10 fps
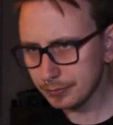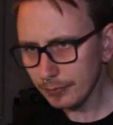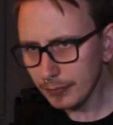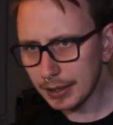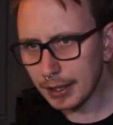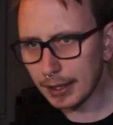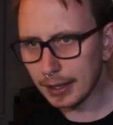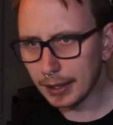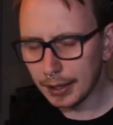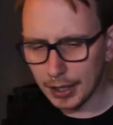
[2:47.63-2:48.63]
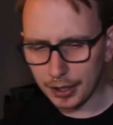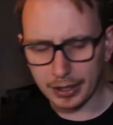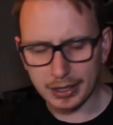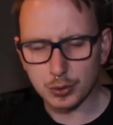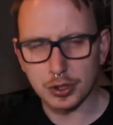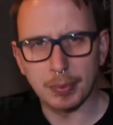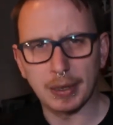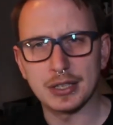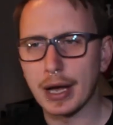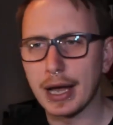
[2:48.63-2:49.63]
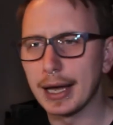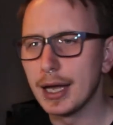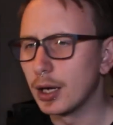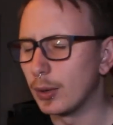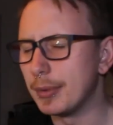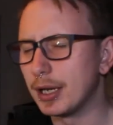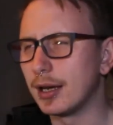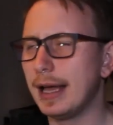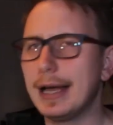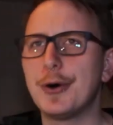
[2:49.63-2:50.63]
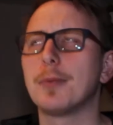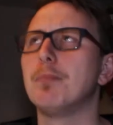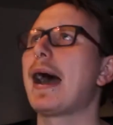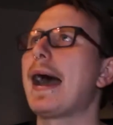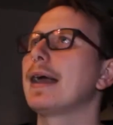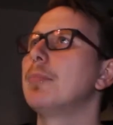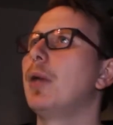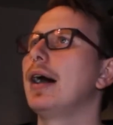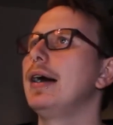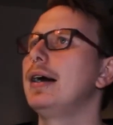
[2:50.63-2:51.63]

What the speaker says: And, it's also the place where women are held back by